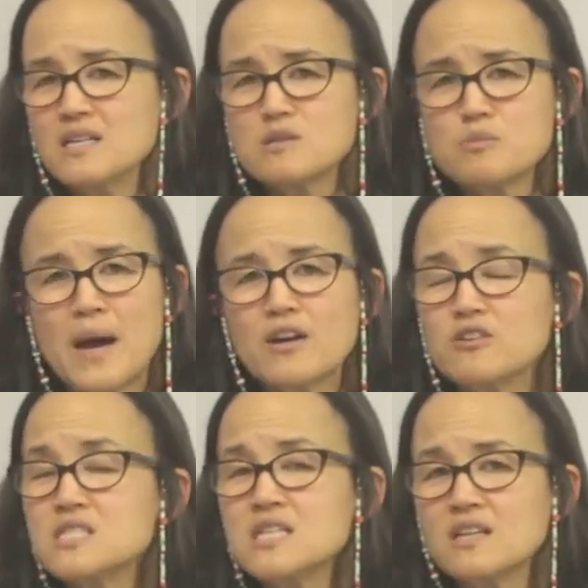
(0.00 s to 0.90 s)
spinal
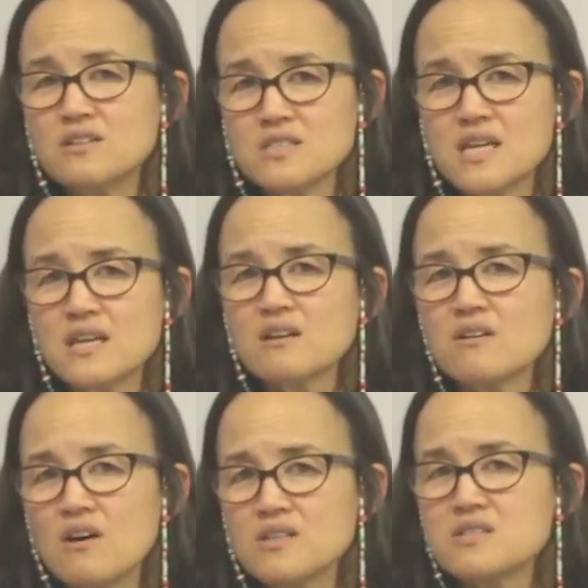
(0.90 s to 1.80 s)
signals that
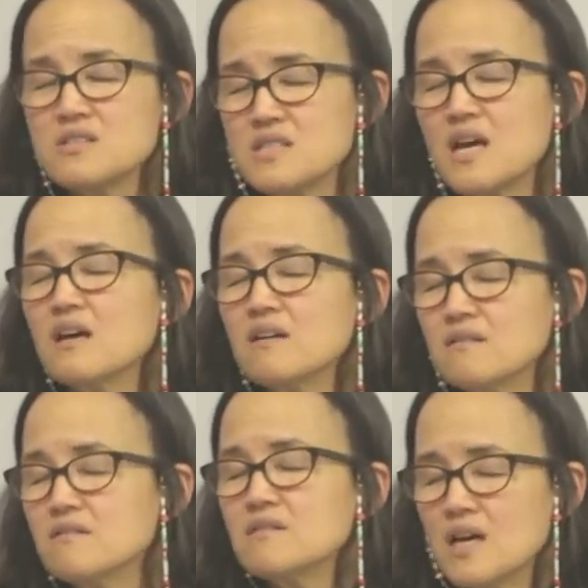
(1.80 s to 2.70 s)
causes that
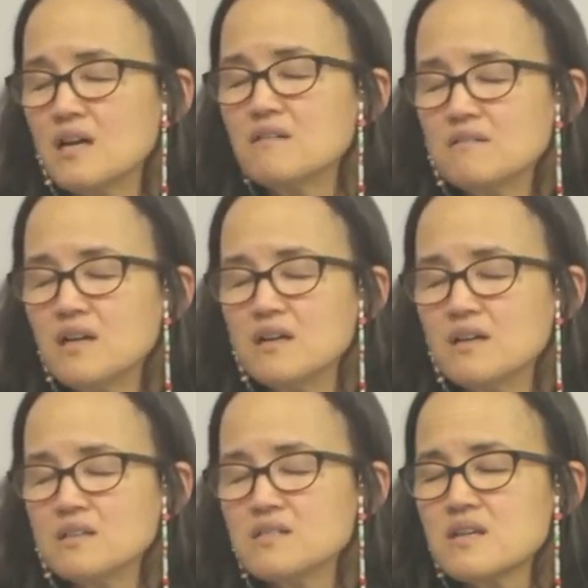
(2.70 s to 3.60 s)

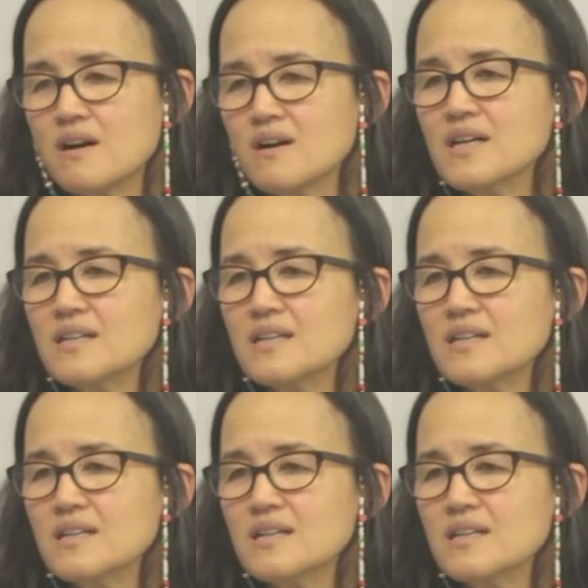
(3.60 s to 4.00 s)
scarring.